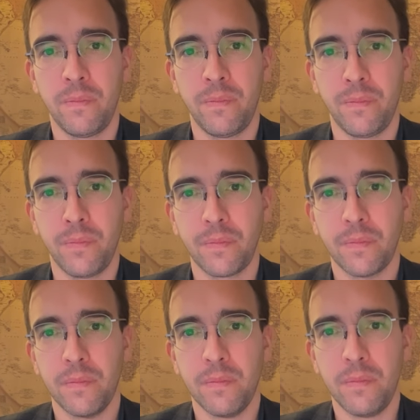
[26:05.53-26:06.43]

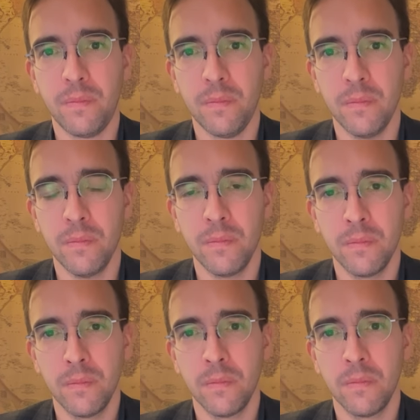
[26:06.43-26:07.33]

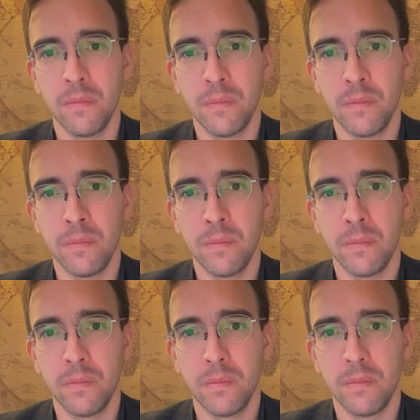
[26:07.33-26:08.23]

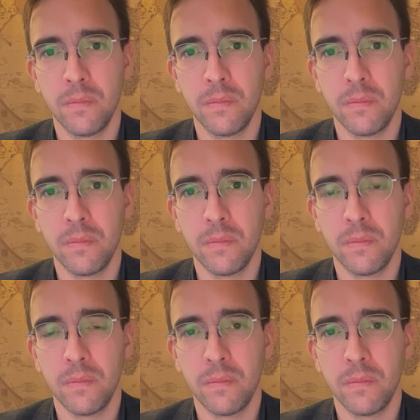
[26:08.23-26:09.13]

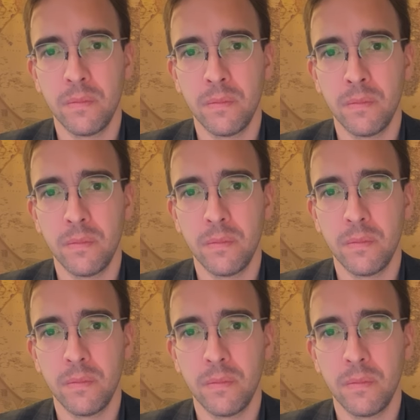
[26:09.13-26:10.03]

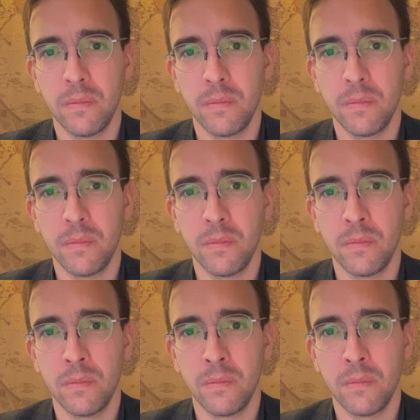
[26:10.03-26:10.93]

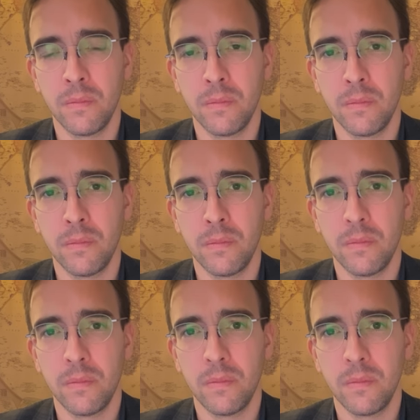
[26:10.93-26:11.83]

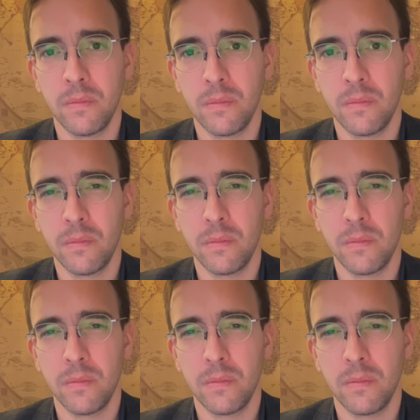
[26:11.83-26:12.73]

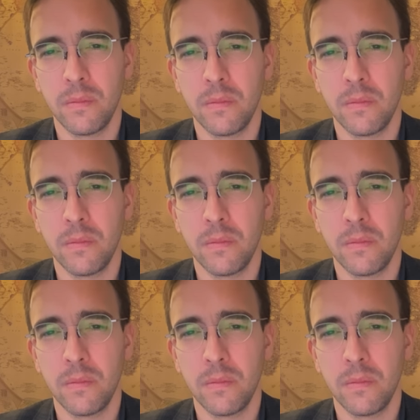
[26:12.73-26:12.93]
(silent)